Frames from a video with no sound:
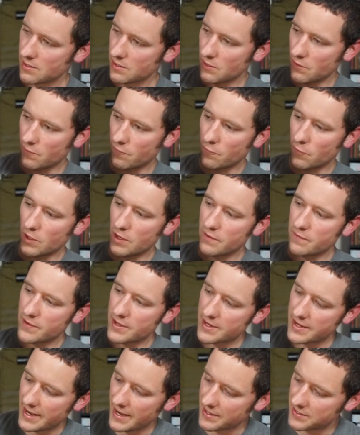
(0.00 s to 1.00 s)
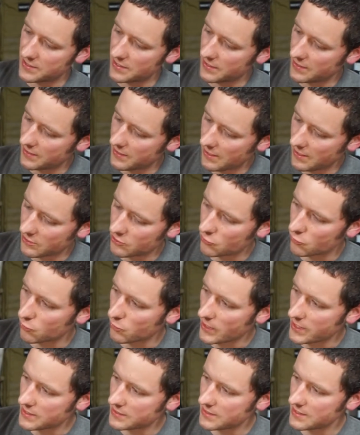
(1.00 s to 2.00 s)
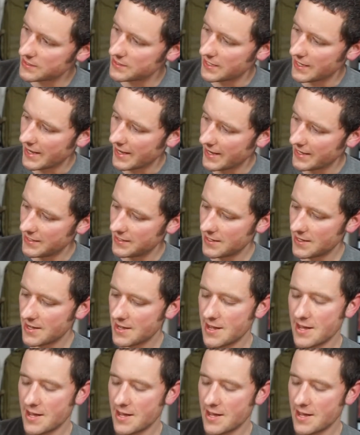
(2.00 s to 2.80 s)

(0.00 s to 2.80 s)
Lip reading: The front of it has a great design,